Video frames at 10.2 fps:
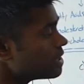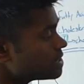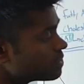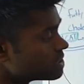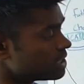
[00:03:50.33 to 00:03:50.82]

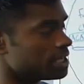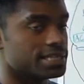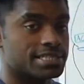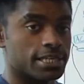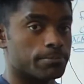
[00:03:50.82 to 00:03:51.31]
So
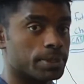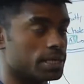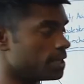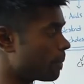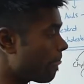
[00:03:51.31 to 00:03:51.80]

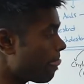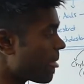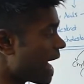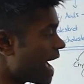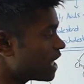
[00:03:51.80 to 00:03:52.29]
CETP
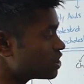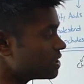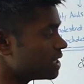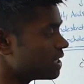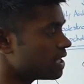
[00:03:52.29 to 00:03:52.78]

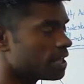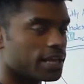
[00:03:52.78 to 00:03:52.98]
actually